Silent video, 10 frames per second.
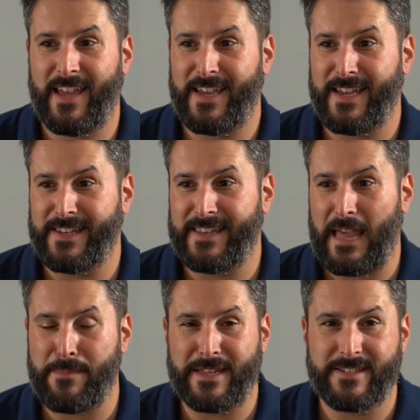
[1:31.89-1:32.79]
and
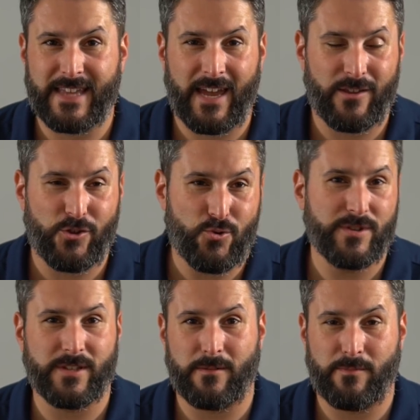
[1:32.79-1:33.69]
that means that you
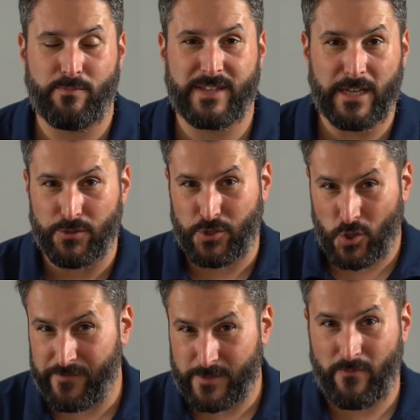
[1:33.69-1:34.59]
as a potential
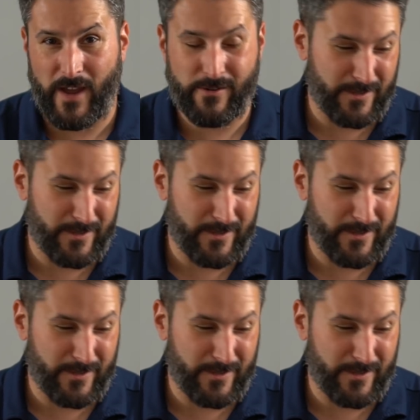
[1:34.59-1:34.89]
service provider,